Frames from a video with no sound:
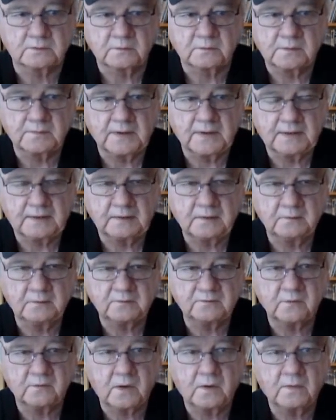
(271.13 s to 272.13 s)
reminding you
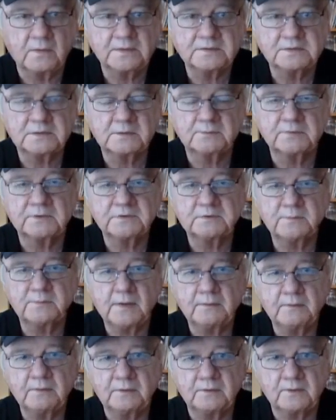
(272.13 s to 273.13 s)
as always to please
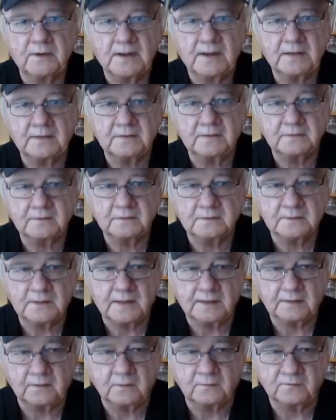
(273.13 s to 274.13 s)
bet with your head,
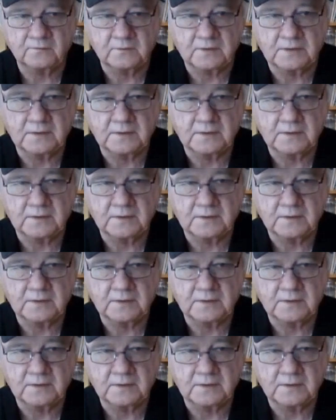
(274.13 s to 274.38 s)
not over.